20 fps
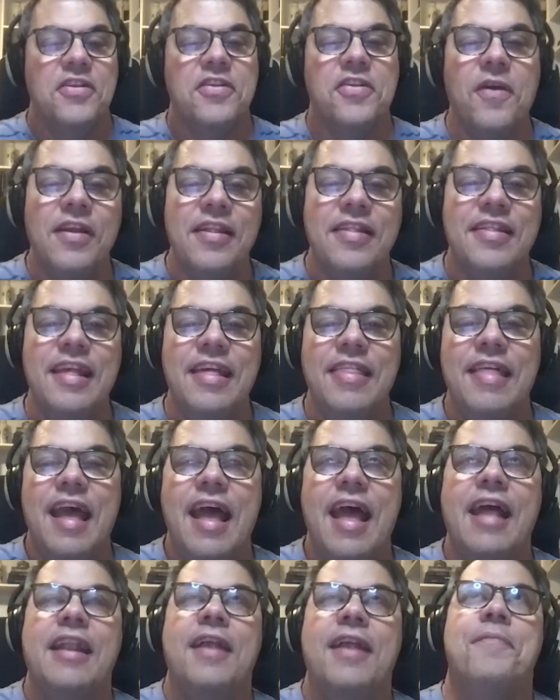So I see
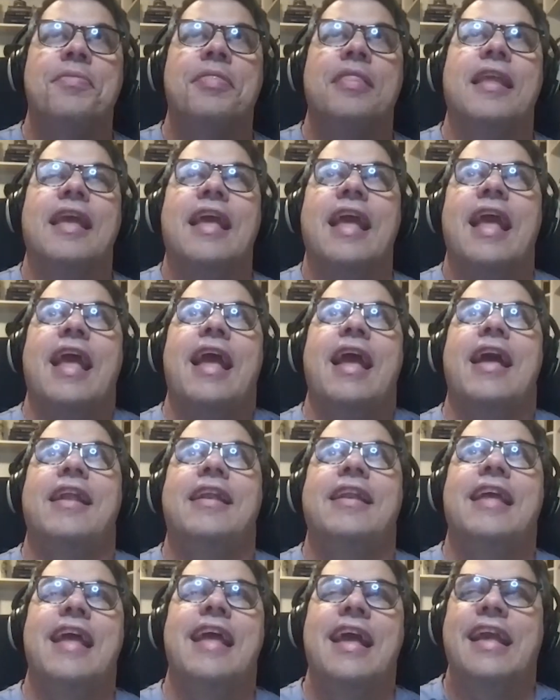that,
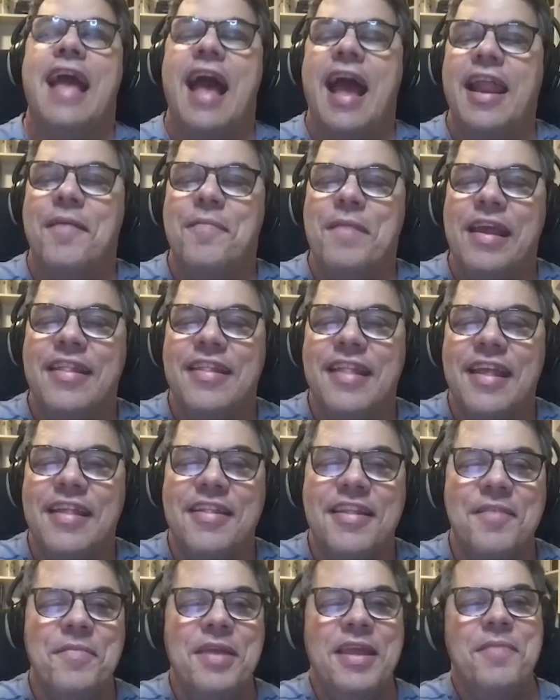and it kind of makes
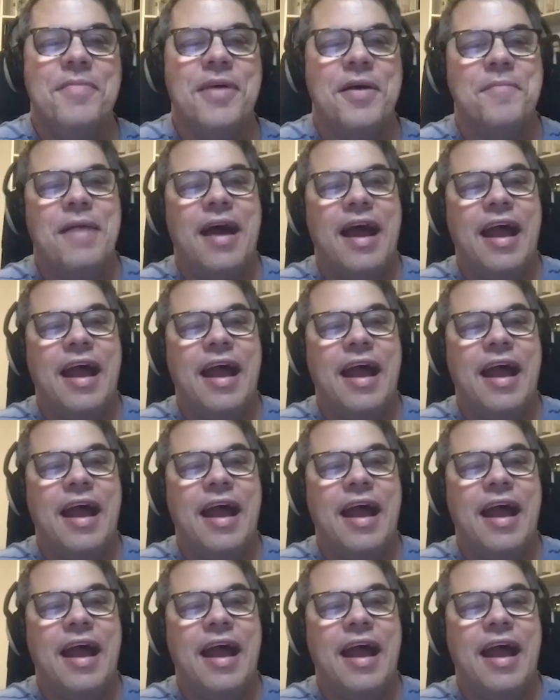sense to me, but